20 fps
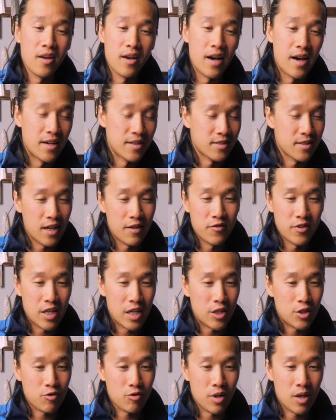as the
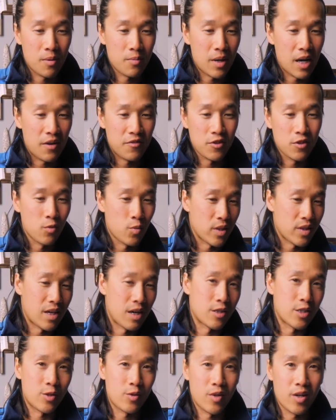everyday strop after the
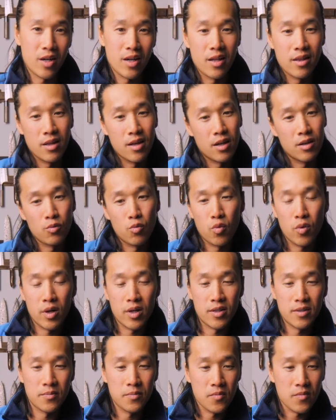1000 grit, and then
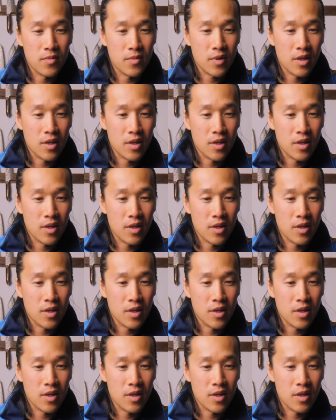one